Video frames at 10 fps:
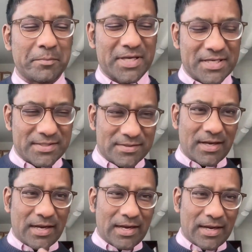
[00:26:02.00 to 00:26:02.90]
because
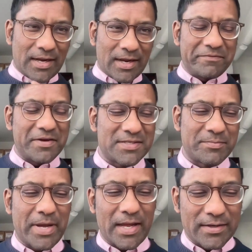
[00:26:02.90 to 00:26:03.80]
I
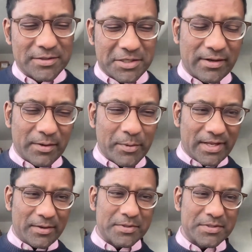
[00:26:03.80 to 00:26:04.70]
first met Jerry when
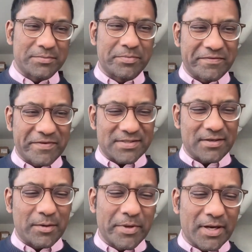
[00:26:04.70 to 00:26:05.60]
he was Professor
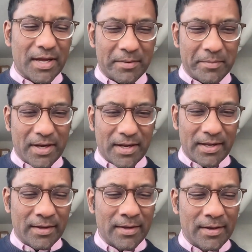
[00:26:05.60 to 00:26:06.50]
Newman and
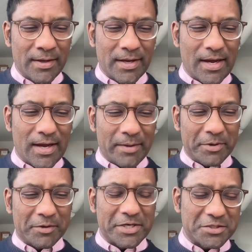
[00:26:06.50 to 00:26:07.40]
my
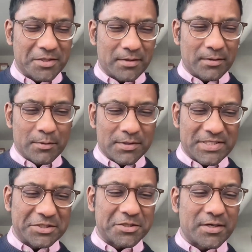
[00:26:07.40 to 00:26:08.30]
immigration law
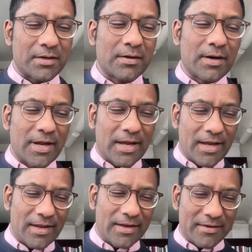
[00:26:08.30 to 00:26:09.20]
teacher.
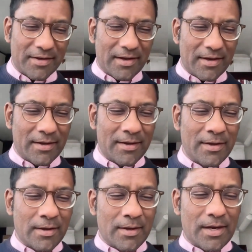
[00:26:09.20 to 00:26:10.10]
And there
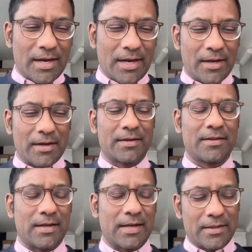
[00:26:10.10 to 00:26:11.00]

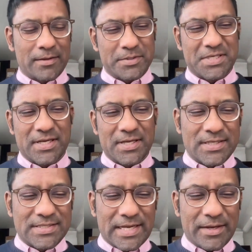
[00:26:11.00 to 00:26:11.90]
was
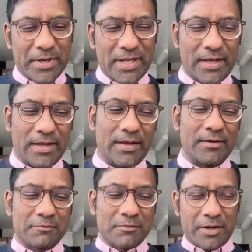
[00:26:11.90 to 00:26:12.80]
a day when
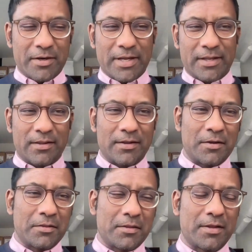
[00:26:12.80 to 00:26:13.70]
he wrote
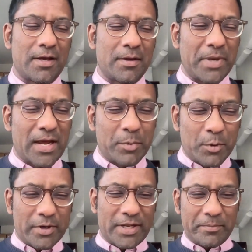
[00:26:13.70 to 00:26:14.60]
on the
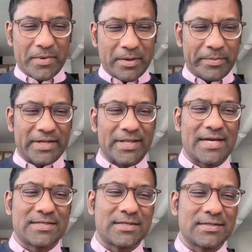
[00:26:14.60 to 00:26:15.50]
blackboard in big
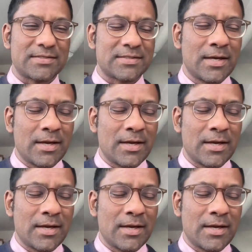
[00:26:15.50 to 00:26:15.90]
letters,